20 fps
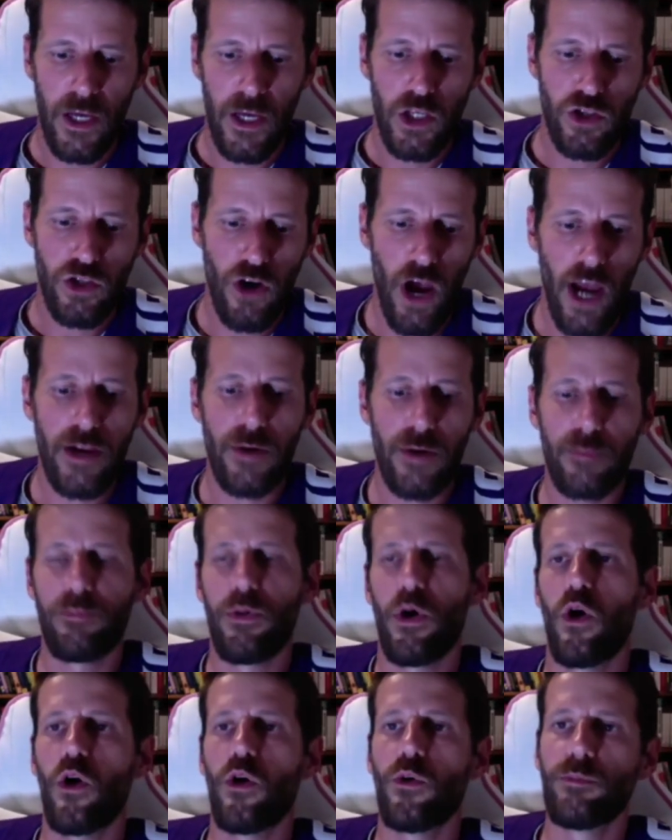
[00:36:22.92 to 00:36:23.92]
try to
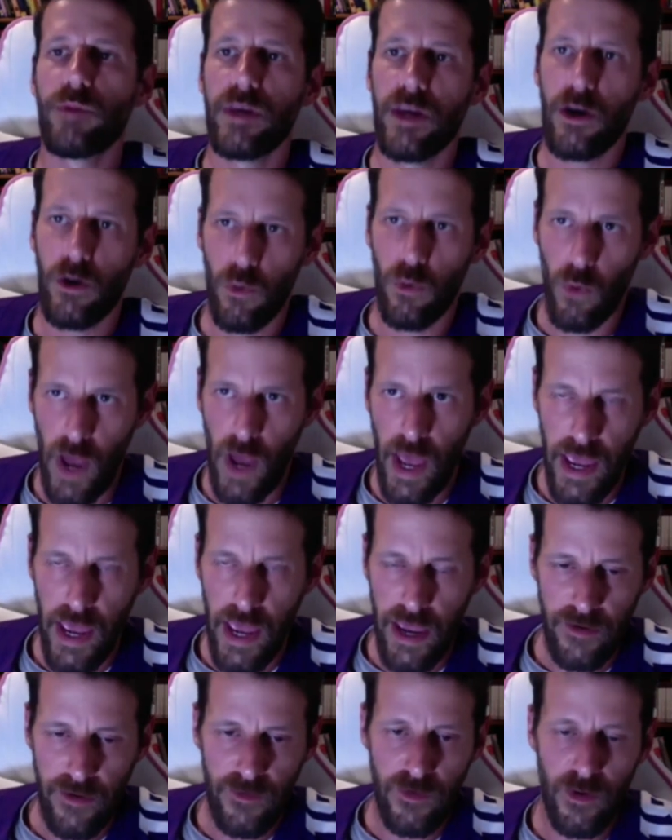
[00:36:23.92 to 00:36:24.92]
pull me
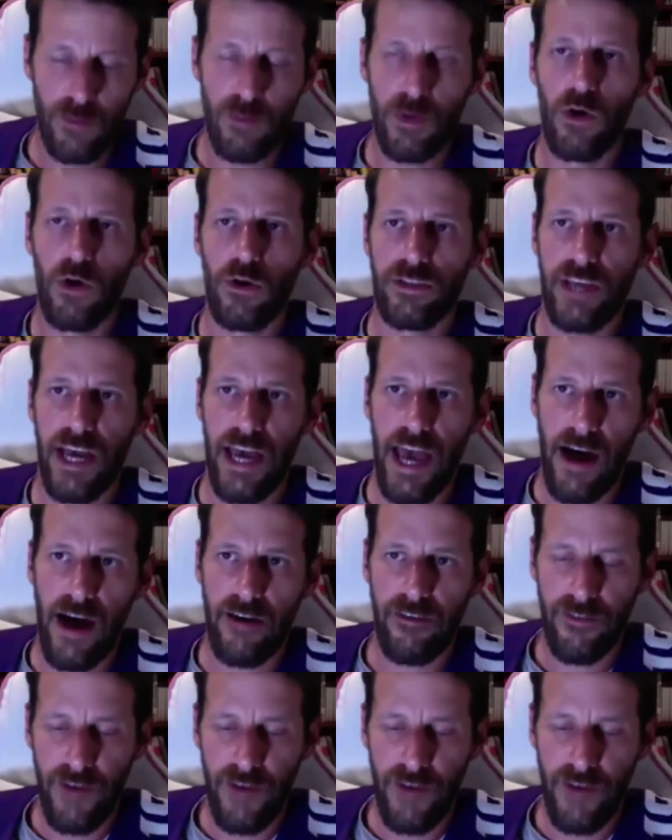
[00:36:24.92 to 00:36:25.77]
away from goals I have.